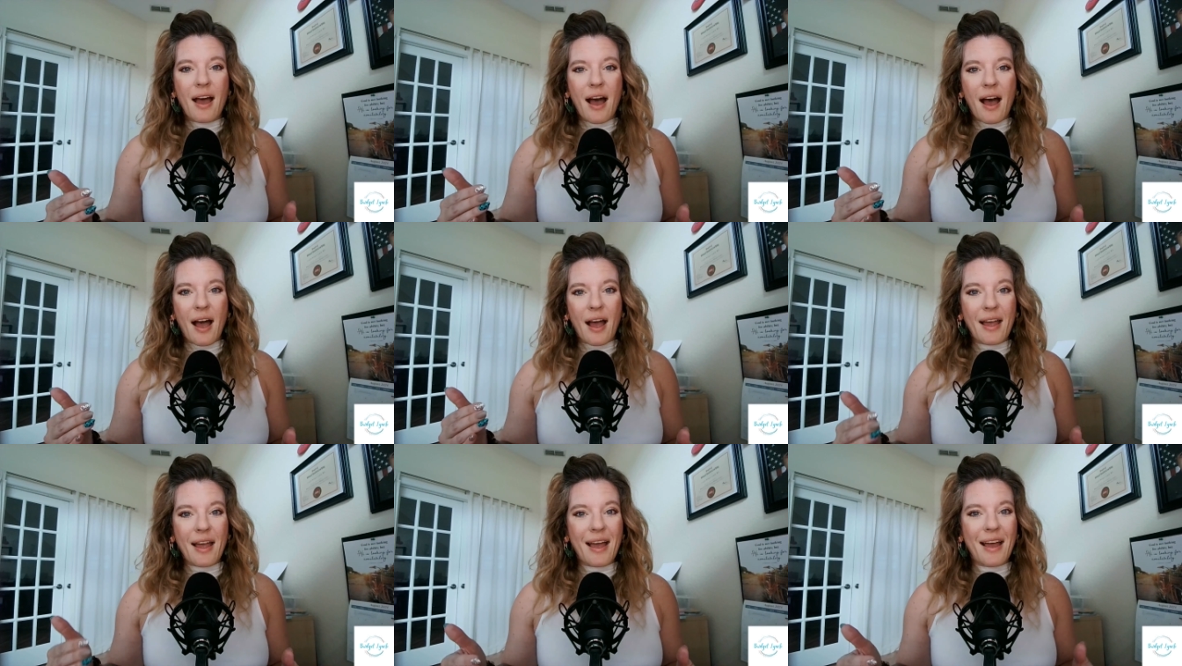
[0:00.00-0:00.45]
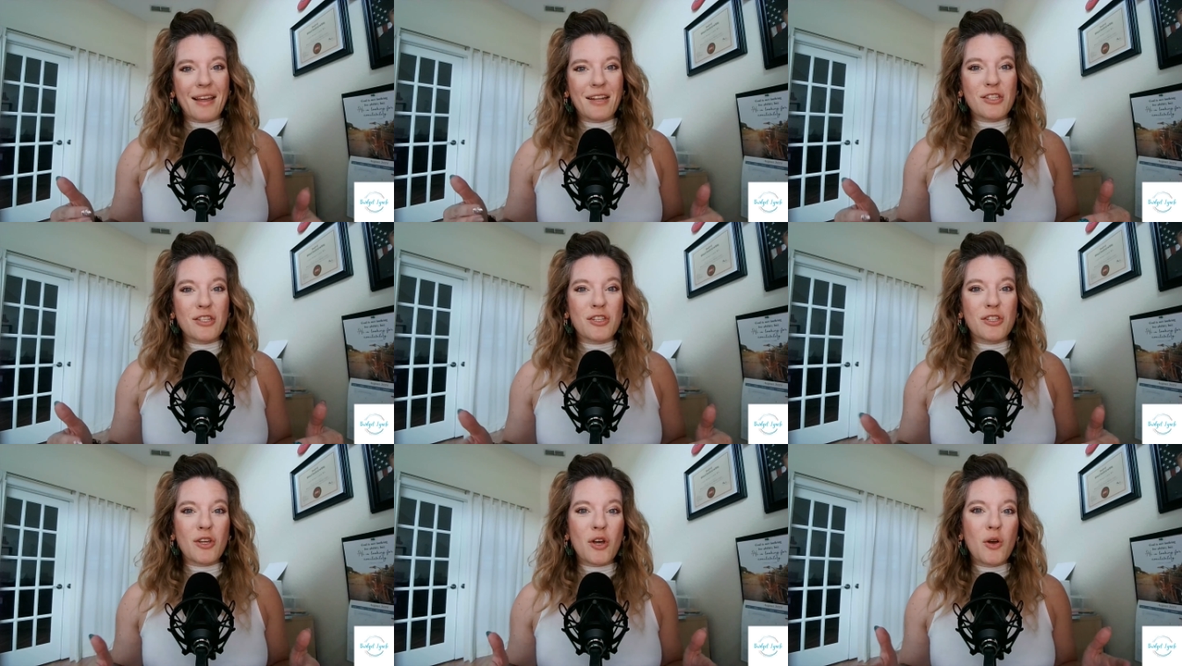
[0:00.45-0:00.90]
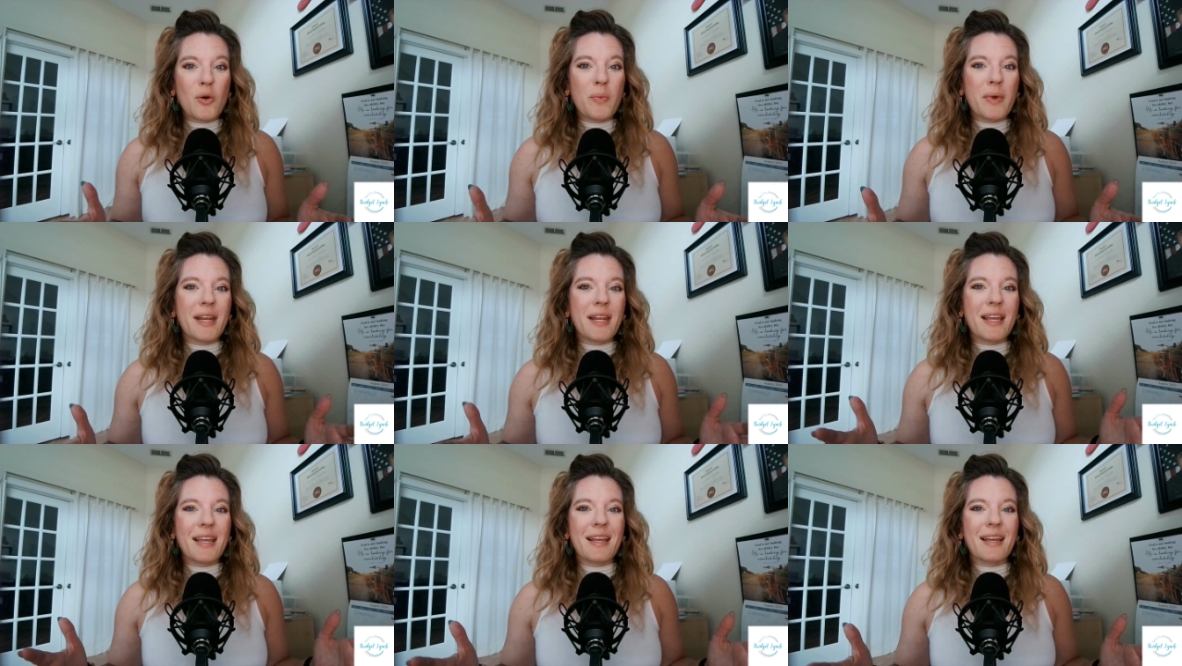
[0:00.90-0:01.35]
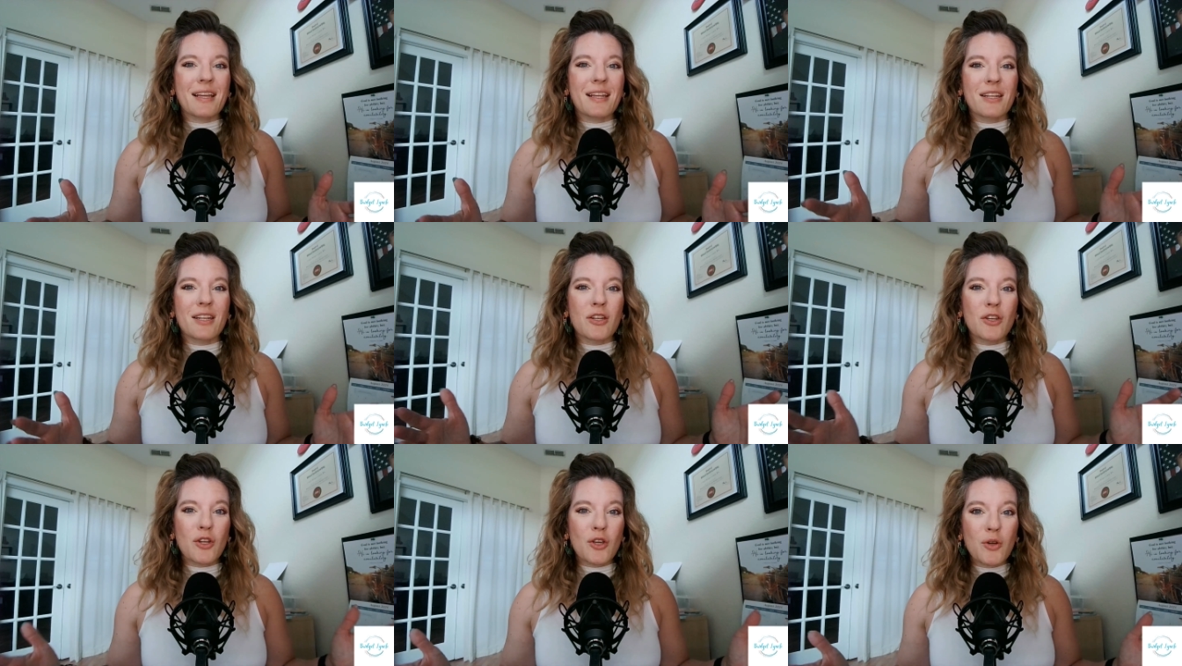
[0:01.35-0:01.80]
I had so many
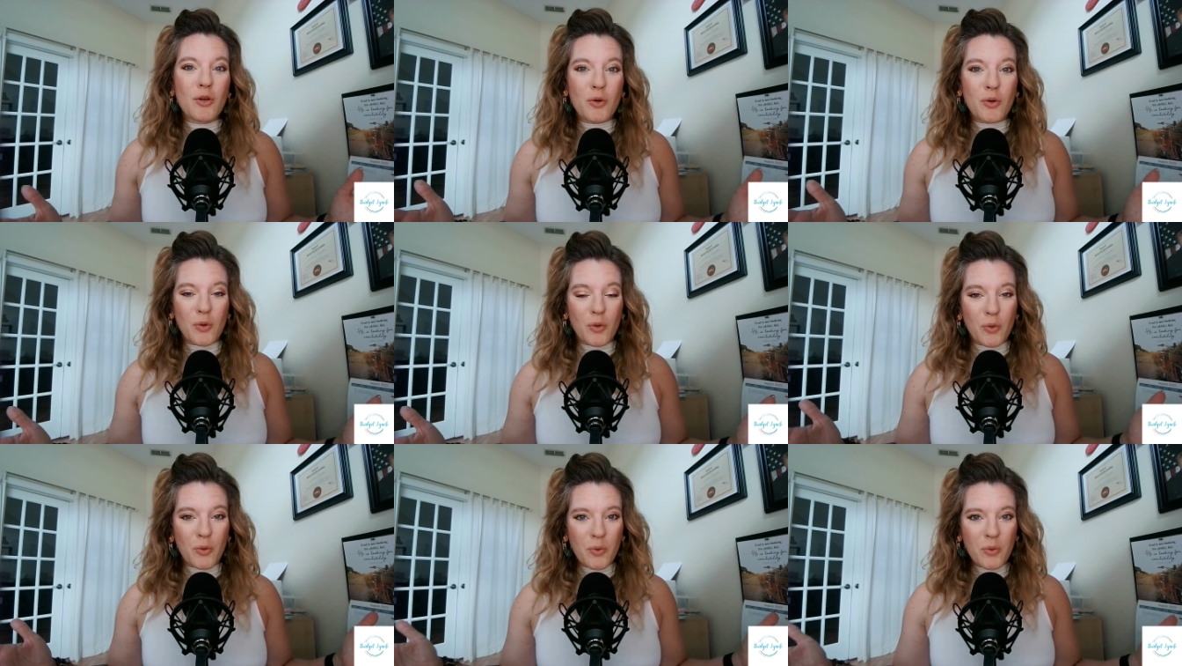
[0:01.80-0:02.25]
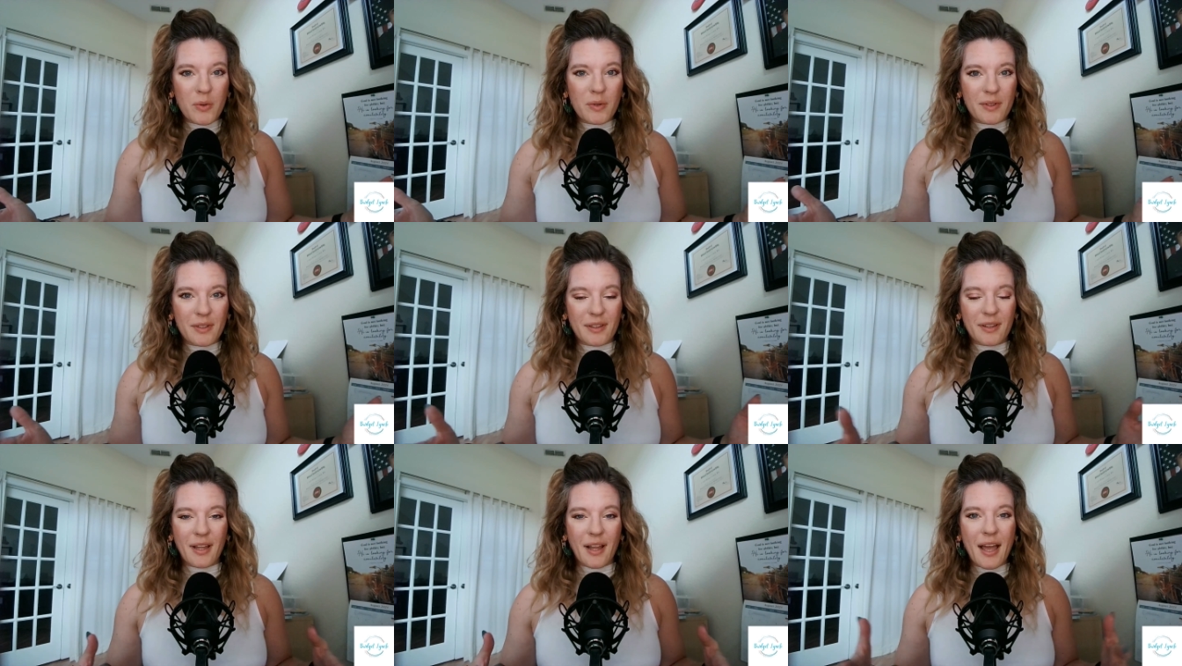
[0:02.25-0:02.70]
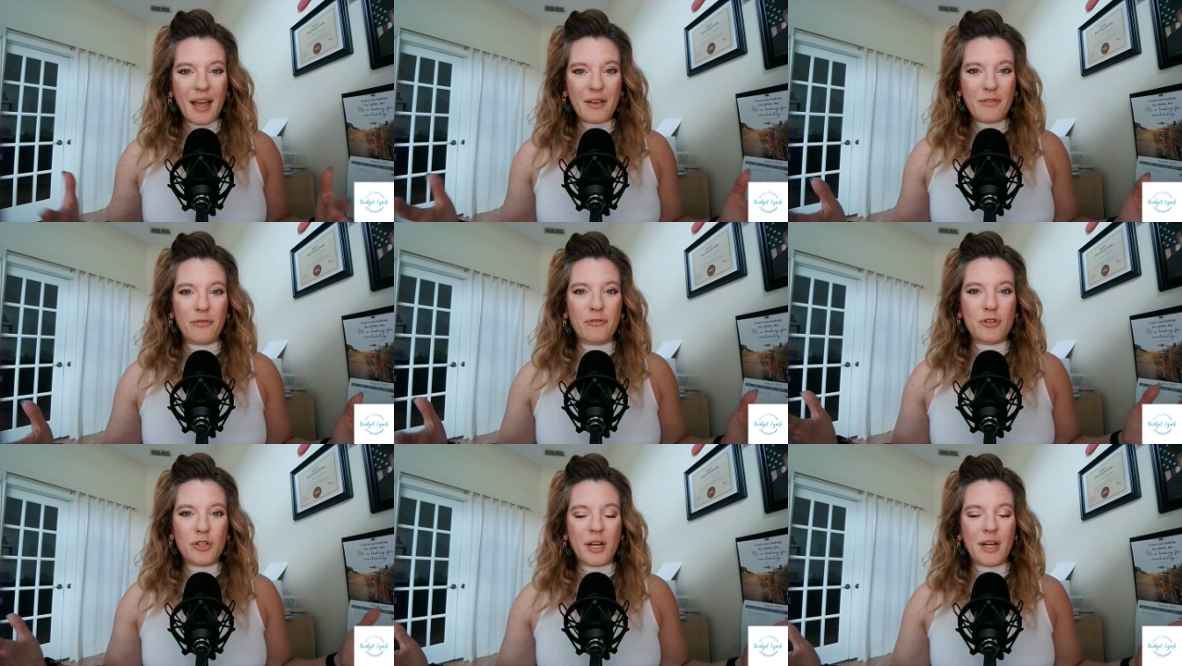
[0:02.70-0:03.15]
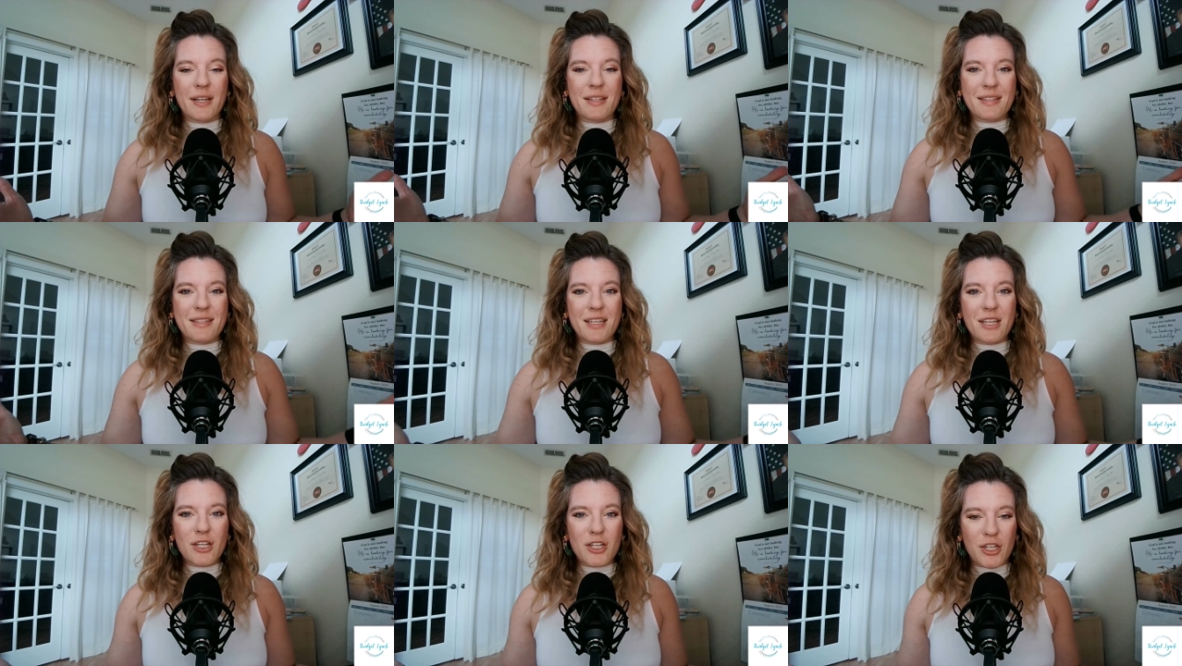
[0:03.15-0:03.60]
new life
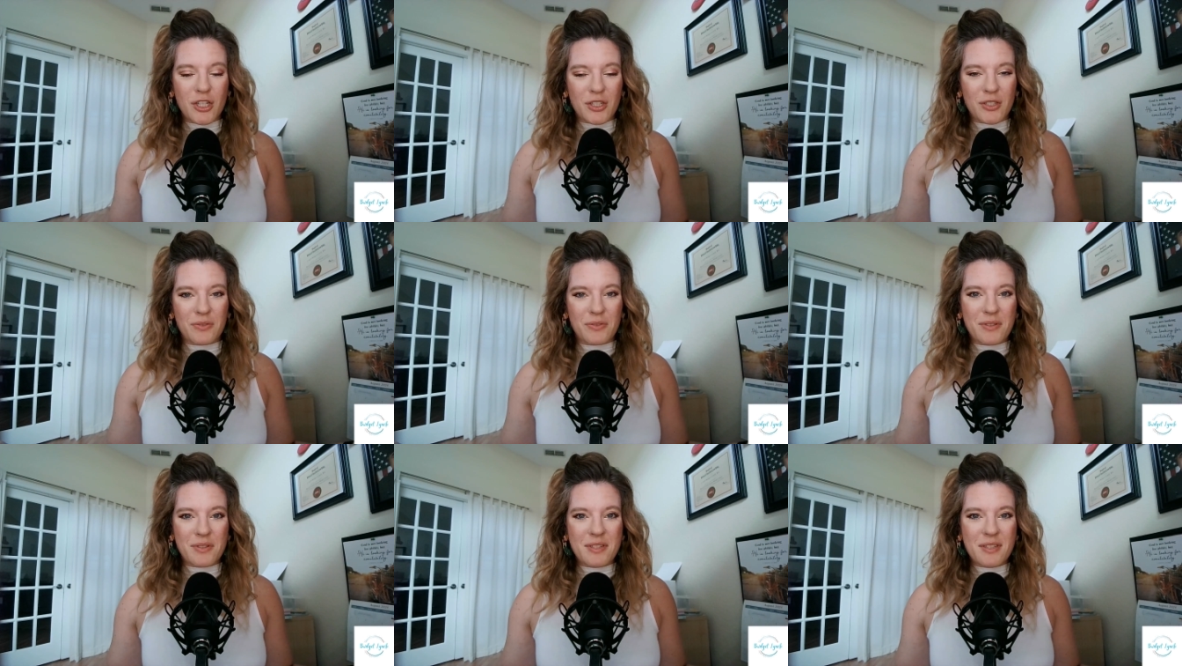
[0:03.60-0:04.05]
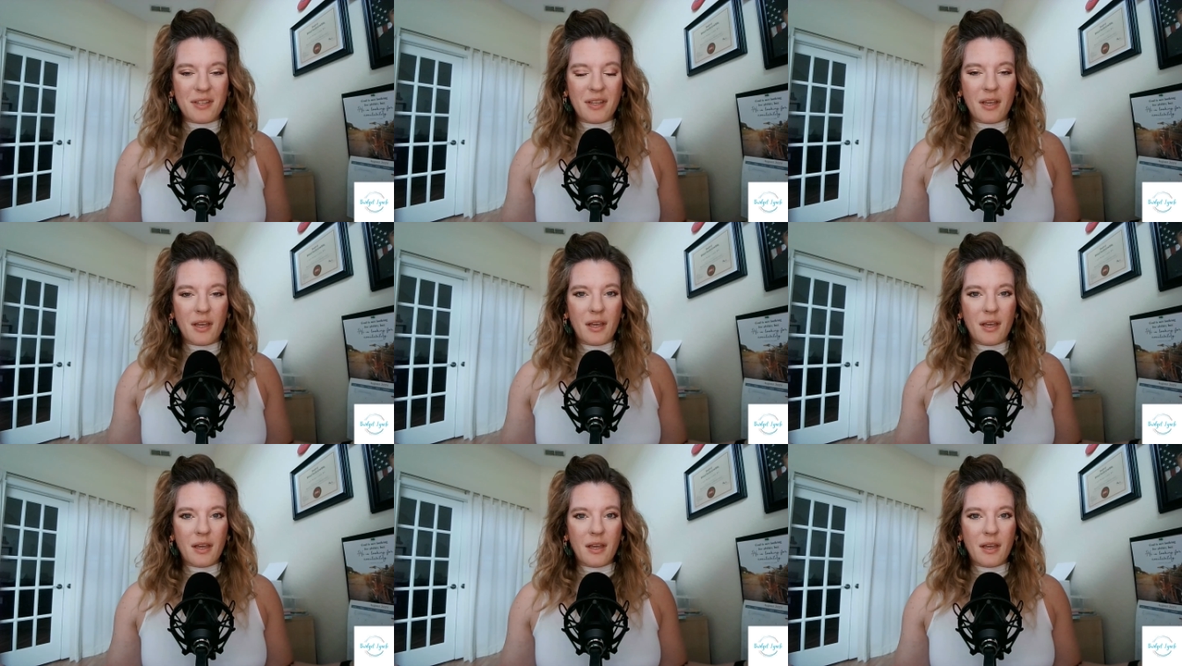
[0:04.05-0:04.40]
transitions.